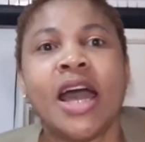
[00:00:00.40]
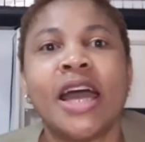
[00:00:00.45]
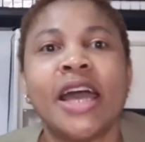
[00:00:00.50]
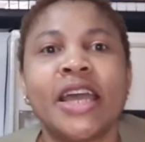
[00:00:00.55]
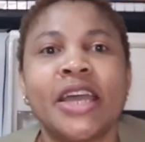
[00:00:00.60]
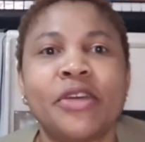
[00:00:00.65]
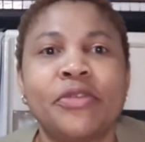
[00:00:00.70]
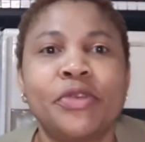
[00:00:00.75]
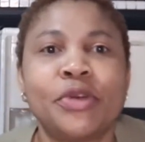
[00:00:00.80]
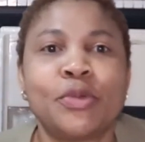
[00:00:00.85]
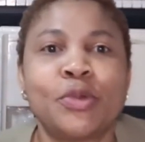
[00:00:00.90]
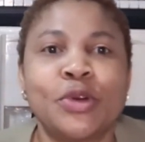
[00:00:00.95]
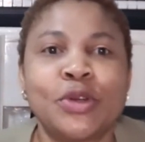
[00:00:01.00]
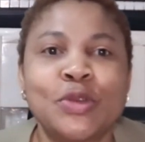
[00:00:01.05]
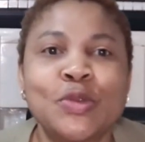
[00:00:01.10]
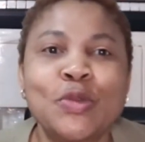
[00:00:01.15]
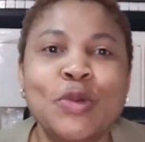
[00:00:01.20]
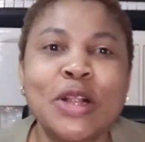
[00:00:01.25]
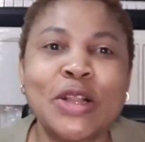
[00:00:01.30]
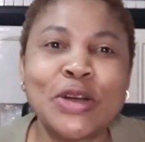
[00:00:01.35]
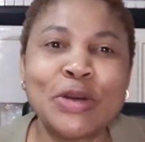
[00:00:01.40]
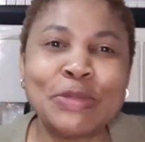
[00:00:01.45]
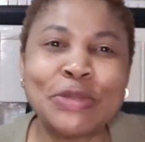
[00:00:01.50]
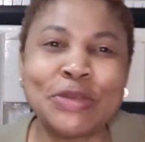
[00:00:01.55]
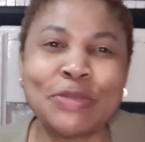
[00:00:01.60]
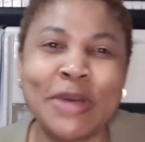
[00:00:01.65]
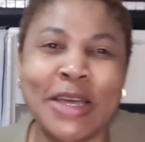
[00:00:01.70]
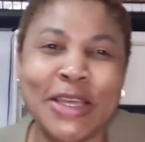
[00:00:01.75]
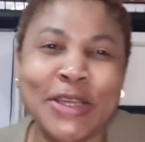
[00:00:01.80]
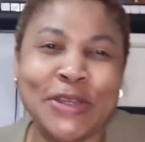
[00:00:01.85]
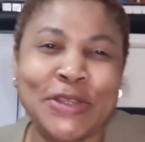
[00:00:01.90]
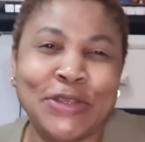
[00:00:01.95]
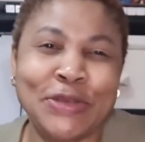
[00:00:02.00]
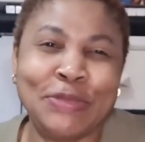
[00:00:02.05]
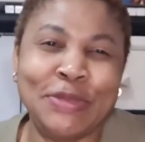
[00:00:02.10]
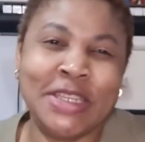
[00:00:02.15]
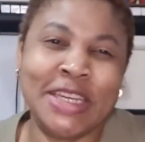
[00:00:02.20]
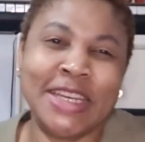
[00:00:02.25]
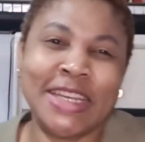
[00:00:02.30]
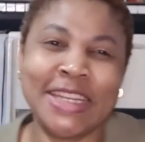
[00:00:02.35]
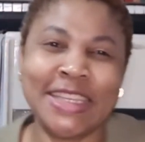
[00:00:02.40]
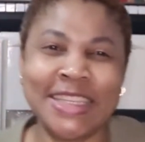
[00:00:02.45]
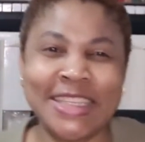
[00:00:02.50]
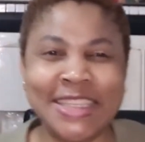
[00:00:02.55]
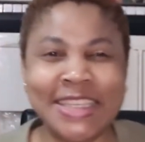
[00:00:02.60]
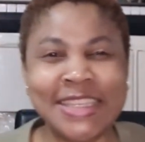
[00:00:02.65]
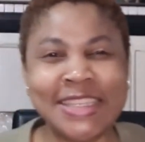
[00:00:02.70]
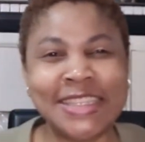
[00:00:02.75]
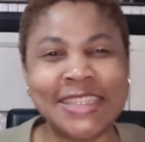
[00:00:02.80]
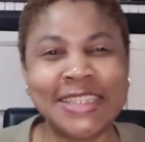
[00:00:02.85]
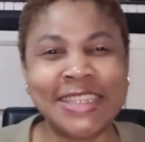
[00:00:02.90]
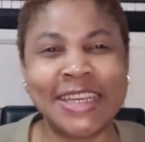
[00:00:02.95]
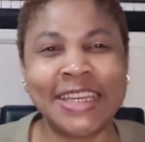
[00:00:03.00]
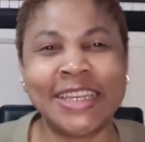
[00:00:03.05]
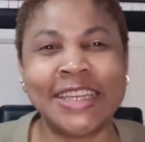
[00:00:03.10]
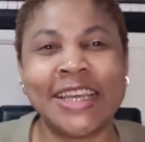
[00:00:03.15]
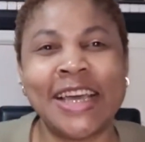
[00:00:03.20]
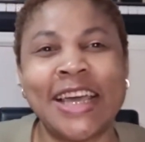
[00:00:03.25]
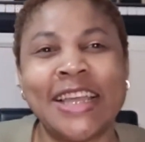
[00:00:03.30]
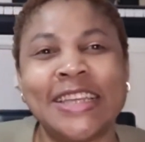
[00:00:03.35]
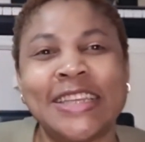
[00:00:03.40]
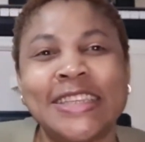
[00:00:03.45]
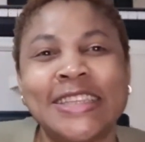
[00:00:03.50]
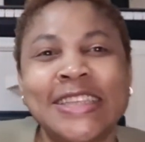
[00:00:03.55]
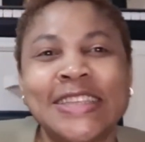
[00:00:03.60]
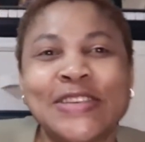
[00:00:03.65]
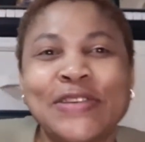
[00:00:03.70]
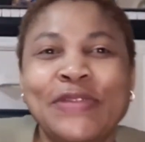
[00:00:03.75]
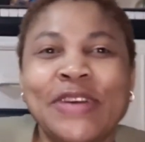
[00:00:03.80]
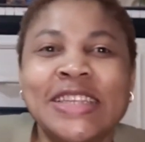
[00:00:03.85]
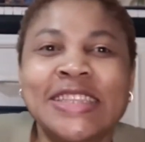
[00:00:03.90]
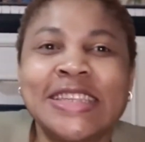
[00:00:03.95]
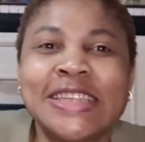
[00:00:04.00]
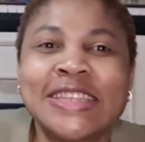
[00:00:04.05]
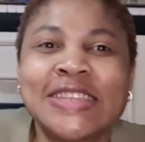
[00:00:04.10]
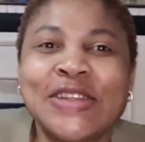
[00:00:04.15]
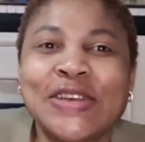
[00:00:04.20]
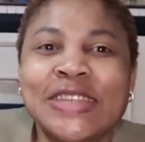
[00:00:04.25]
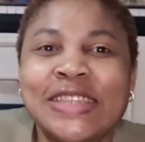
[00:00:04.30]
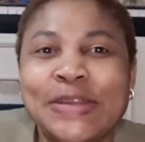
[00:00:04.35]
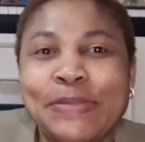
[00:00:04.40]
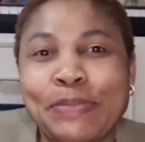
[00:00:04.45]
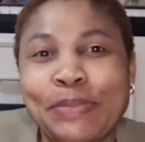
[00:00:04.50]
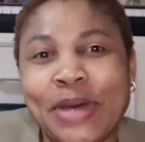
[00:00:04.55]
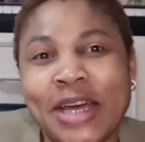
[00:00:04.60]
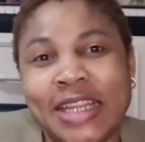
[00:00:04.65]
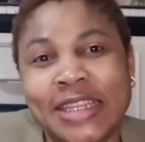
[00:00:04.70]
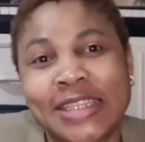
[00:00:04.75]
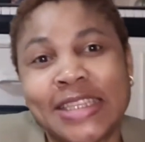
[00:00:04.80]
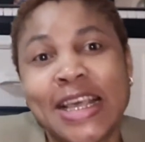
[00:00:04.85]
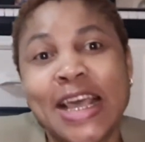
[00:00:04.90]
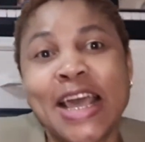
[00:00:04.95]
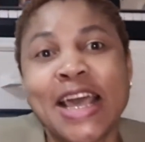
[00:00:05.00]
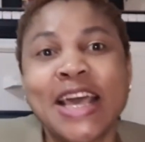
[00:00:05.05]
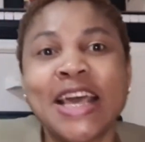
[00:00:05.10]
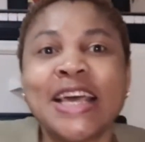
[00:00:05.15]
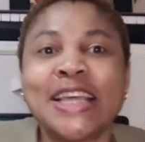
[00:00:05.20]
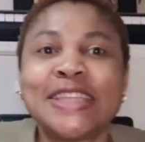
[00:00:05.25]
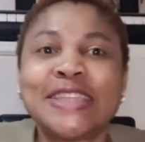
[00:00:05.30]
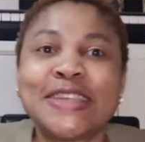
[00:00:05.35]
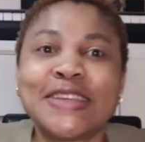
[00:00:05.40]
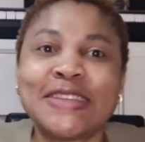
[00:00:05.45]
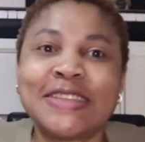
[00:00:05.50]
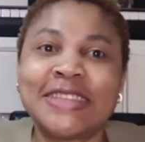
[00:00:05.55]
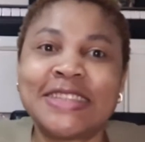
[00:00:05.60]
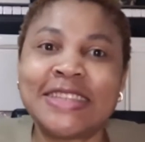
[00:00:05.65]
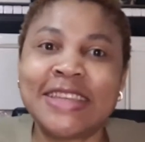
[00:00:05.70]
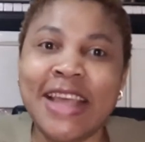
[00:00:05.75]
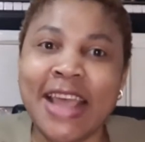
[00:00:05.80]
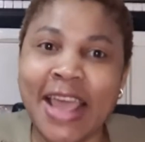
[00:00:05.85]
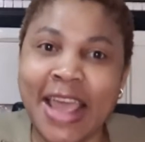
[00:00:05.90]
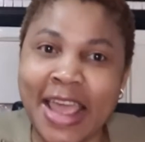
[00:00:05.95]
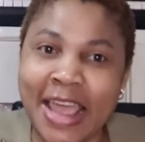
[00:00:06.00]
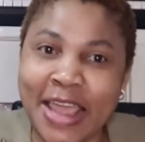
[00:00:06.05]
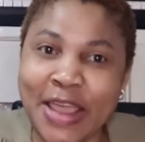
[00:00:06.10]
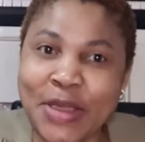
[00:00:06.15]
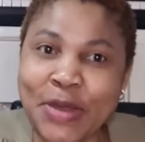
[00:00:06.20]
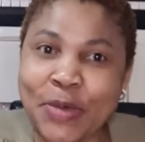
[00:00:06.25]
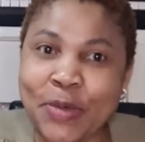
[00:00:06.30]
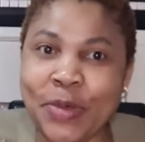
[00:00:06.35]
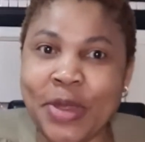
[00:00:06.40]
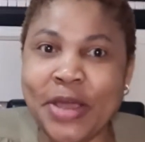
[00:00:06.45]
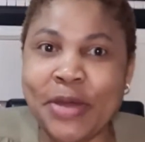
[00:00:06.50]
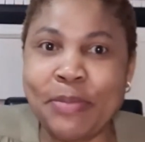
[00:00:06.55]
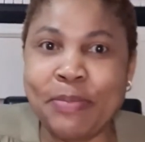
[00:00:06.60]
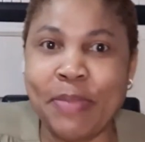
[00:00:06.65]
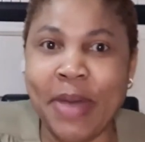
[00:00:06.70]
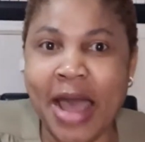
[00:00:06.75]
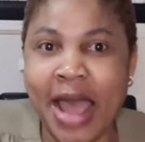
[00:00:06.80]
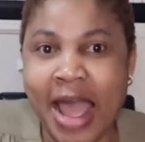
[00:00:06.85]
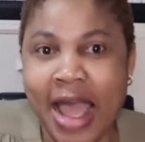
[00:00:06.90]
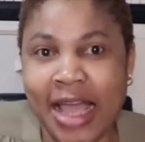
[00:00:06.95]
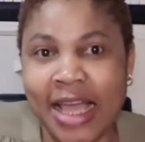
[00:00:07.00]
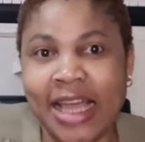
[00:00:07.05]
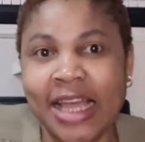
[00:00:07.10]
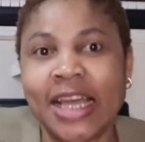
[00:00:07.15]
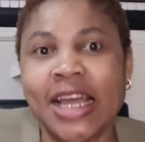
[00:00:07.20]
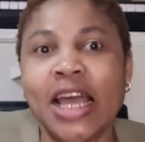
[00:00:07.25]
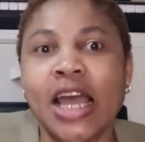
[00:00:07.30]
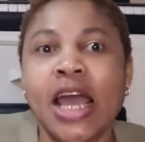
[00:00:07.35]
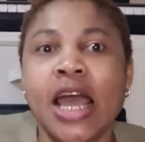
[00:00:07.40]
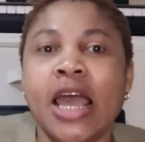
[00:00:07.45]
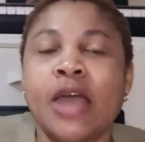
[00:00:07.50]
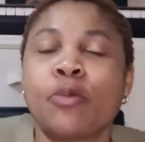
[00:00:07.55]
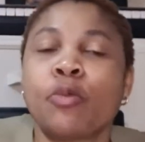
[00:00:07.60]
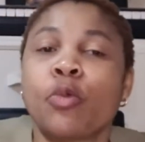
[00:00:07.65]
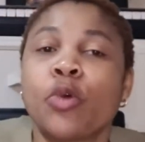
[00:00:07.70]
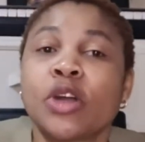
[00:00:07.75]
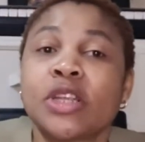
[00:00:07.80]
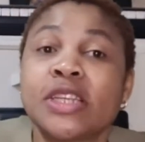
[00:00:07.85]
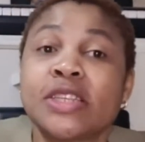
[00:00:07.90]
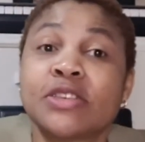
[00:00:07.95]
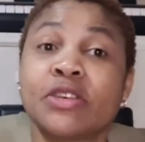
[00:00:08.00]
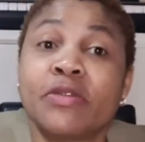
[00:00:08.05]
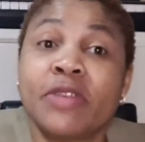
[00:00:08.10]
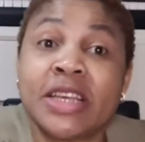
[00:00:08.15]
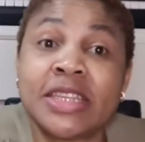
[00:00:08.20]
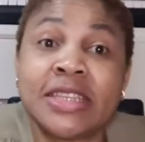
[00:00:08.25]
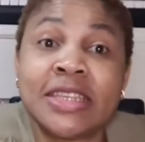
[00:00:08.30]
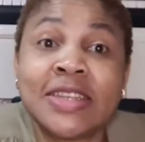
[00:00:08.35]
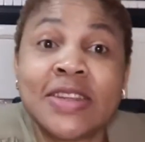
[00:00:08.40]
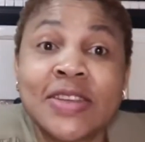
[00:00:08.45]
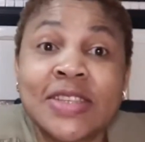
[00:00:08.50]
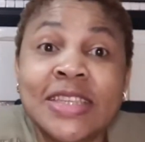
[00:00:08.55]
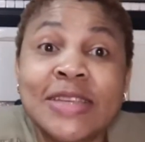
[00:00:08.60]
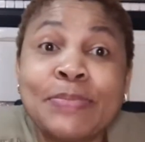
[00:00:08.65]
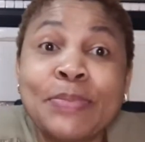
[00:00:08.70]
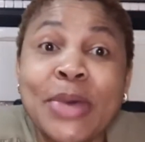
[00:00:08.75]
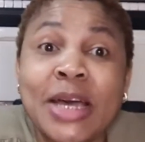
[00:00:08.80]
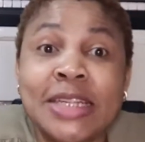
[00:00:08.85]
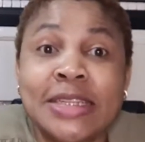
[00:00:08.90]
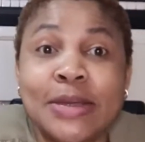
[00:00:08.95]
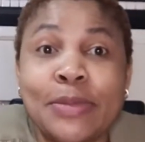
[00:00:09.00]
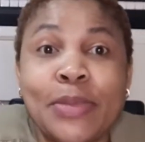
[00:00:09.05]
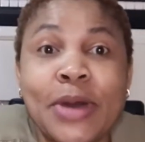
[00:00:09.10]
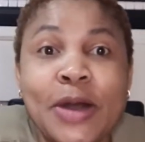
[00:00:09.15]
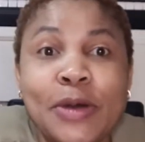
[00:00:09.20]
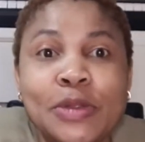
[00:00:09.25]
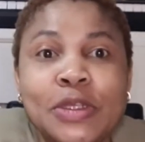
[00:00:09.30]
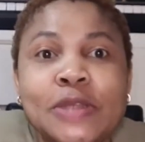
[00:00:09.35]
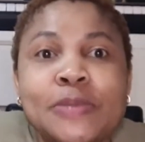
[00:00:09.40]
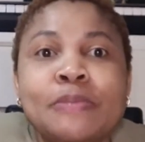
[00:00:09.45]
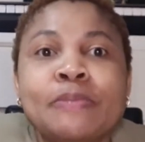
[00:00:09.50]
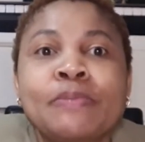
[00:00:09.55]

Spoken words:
Hi everyone, welcome to my YouTube channel. This is Jane and this is Overseas Nursing Bands. Today we are back. And what is Overseas Nursing Bands about?